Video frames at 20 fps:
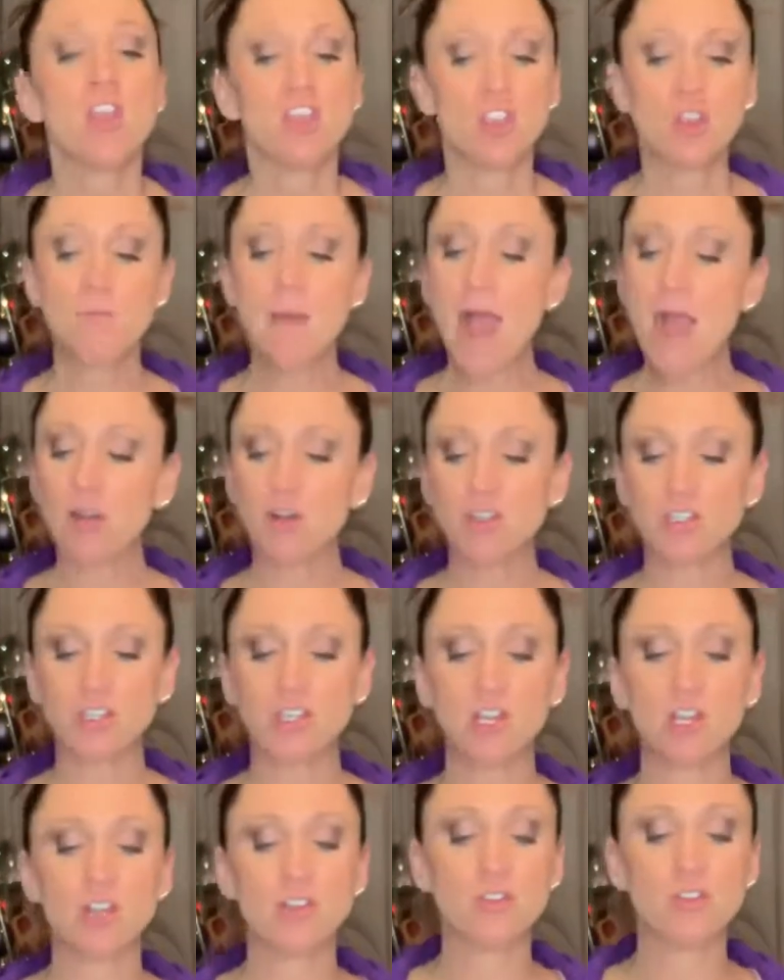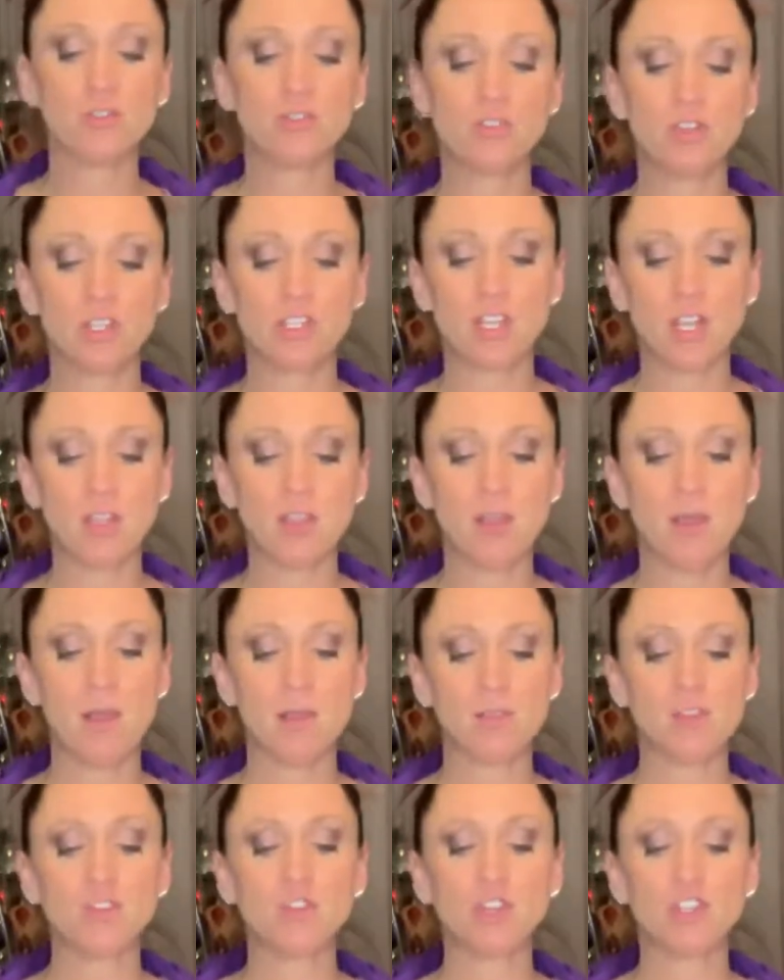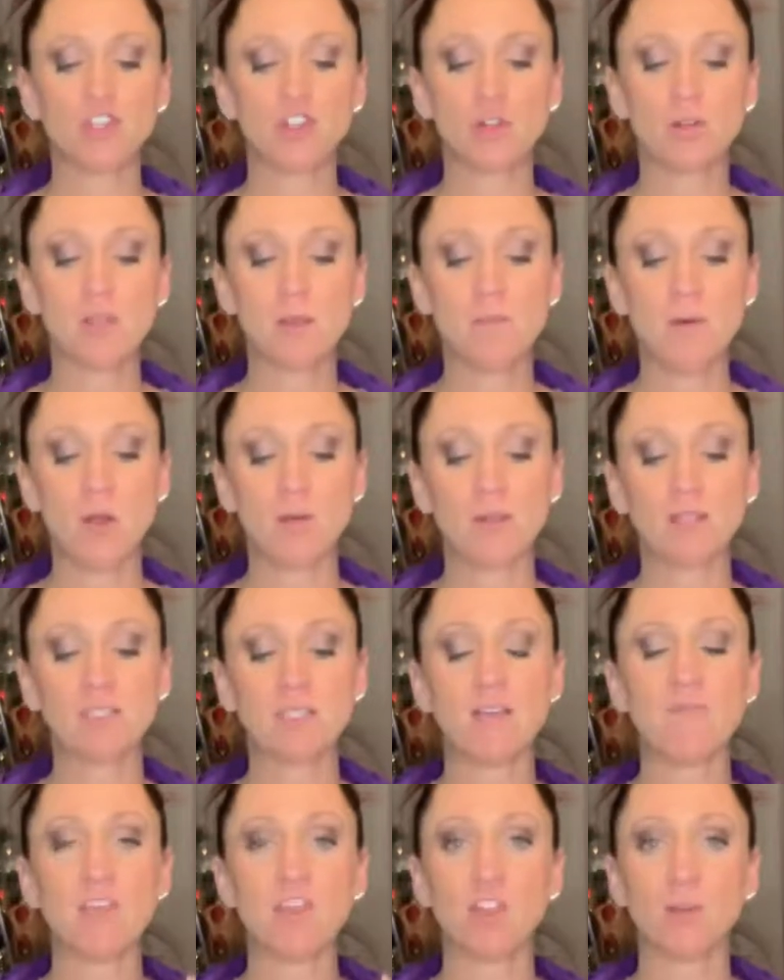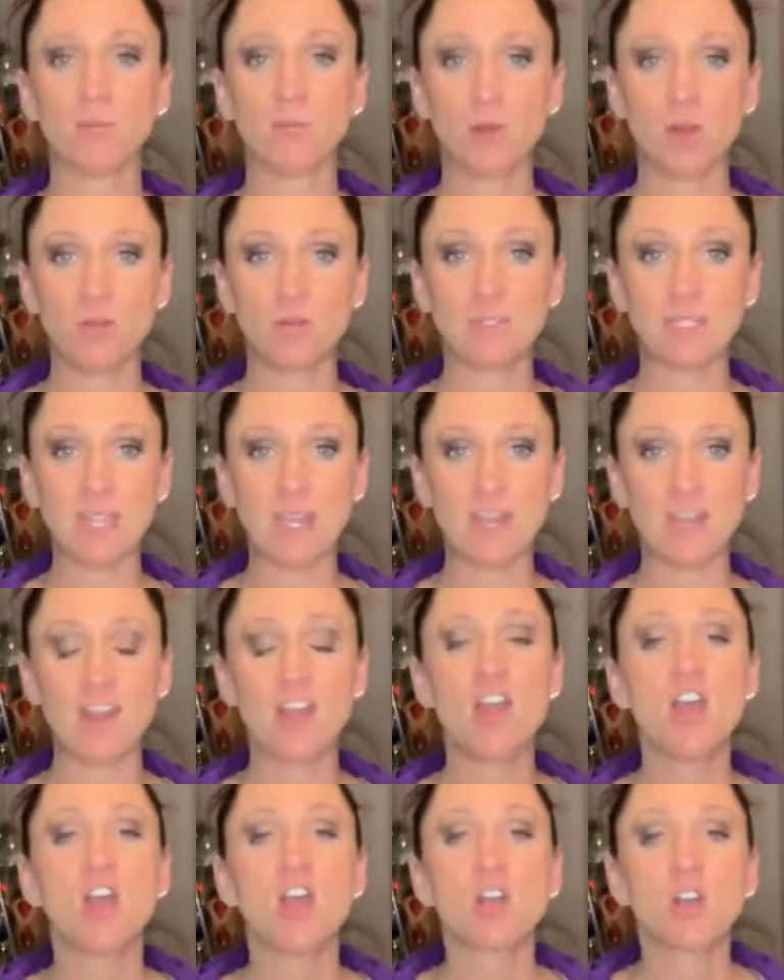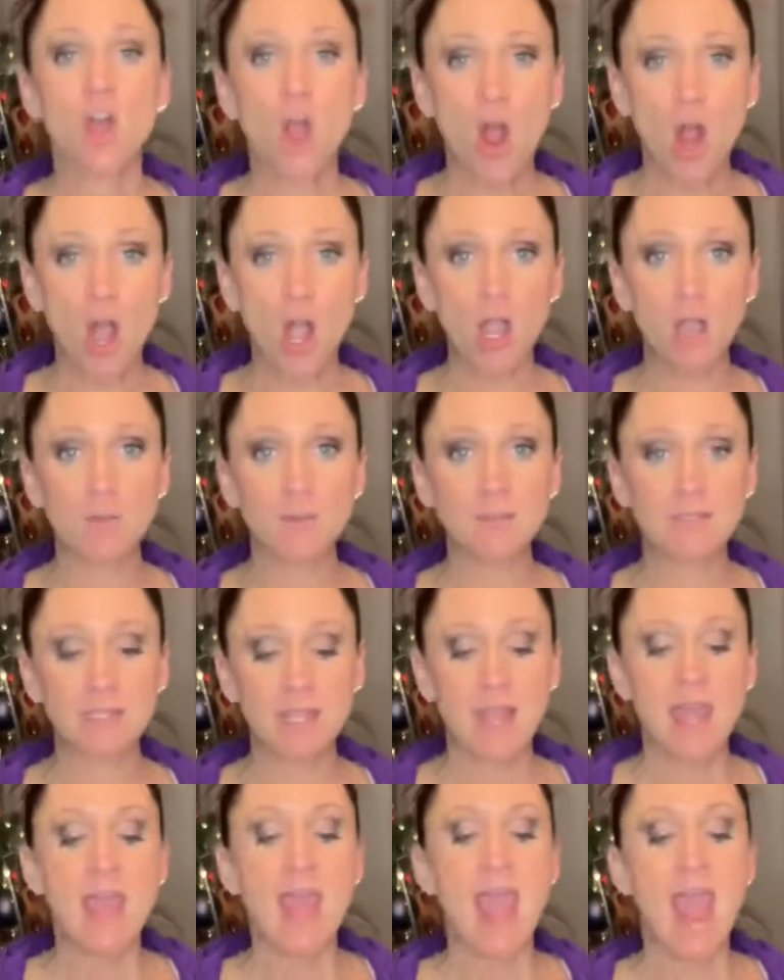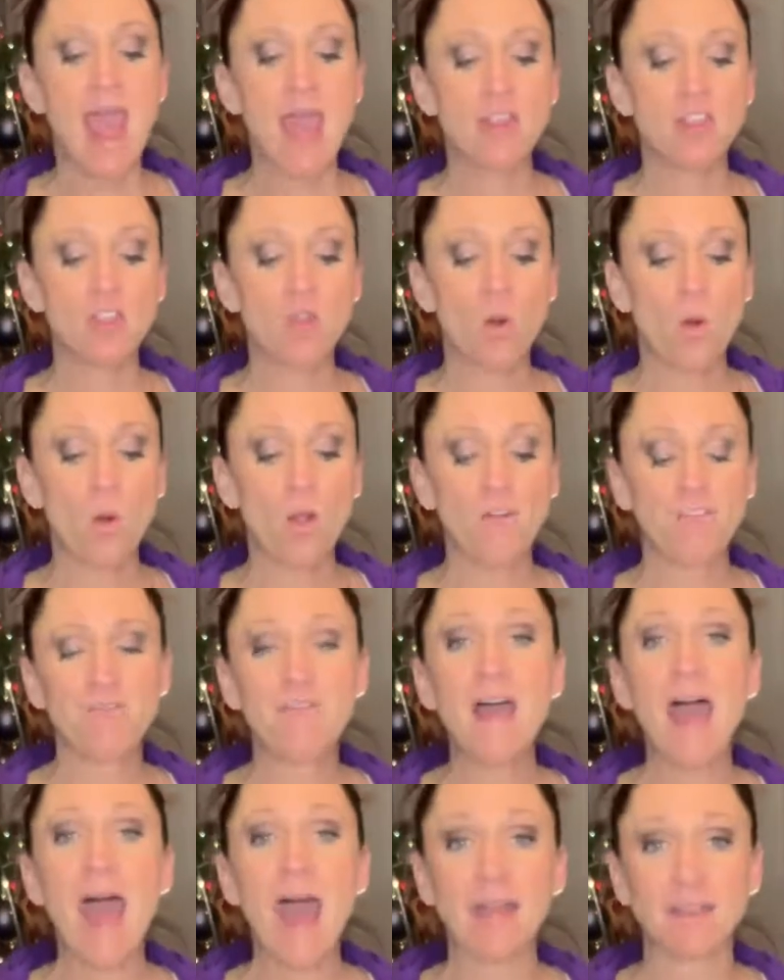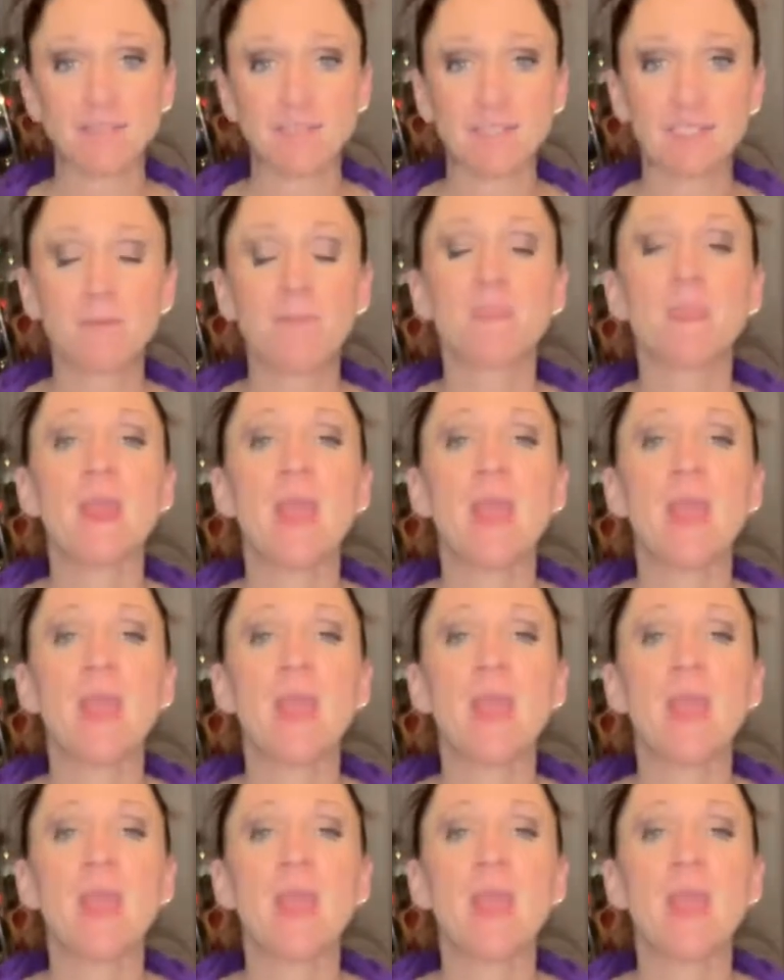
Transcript: Your macros are your the nutritional components of either protein, carbs, and your fats.